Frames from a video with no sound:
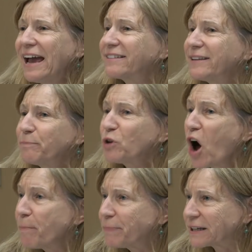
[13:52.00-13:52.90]
except
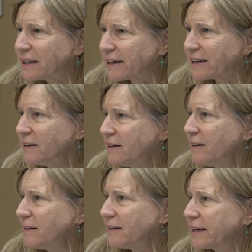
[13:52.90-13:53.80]
topically.
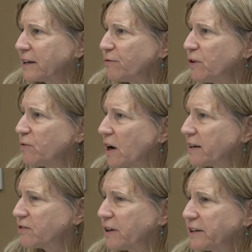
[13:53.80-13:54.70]
Like if you've
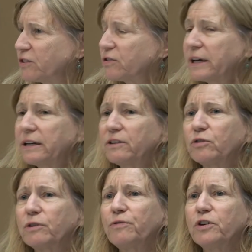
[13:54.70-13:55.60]
got a
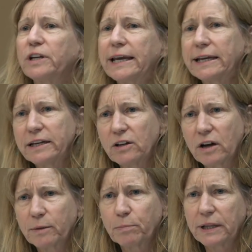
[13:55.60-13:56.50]
sinusitis or if you're getting
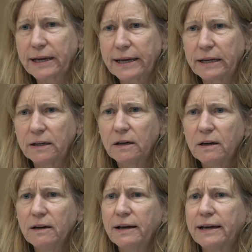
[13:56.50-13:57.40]
on a plane
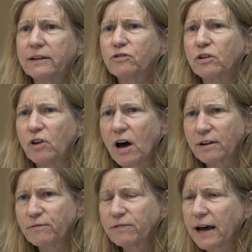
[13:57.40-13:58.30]
and it's a
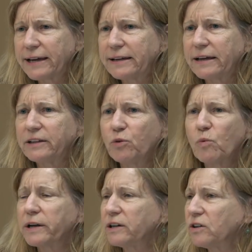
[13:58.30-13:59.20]
long flight and
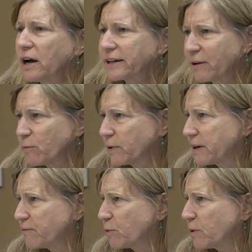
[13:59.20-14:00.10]
you want to not get
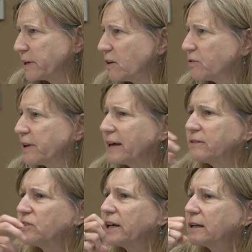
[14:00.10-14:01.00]
what everyone else
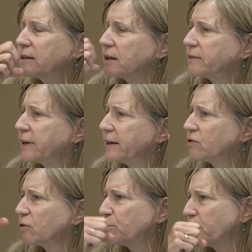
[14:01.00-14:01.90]
has, take a little
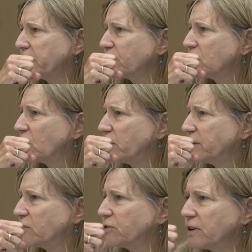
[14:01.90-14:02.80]
nasal spray of
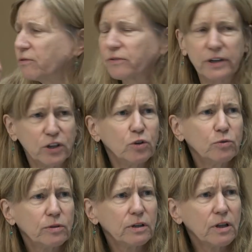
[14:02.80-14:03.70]
colloidal silver and
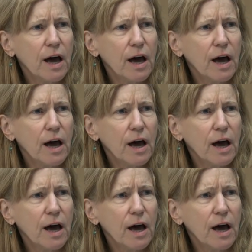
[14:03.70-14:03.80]
use it a